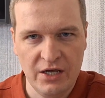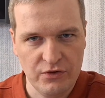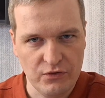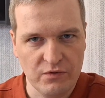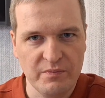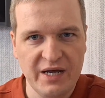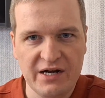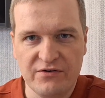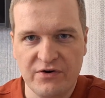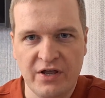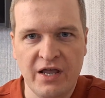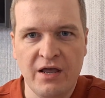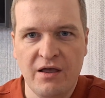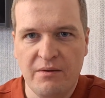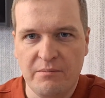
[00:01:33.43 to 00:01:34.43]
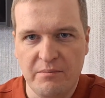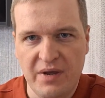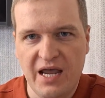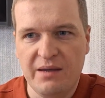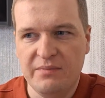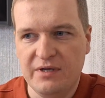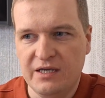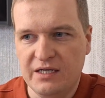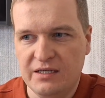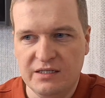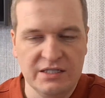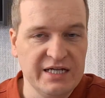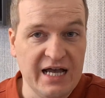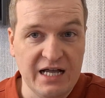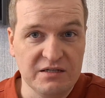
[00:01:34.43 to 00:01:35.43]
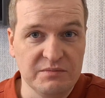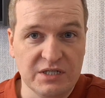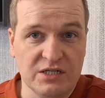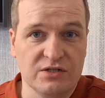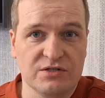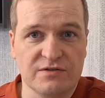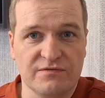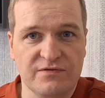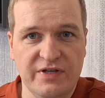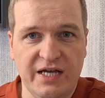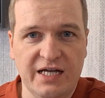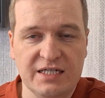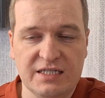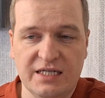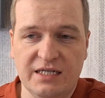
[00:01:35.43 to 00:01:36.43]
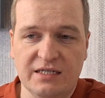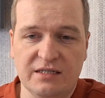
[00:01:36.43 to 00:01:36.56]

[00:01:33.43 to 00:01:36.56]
your battery may be dead because of that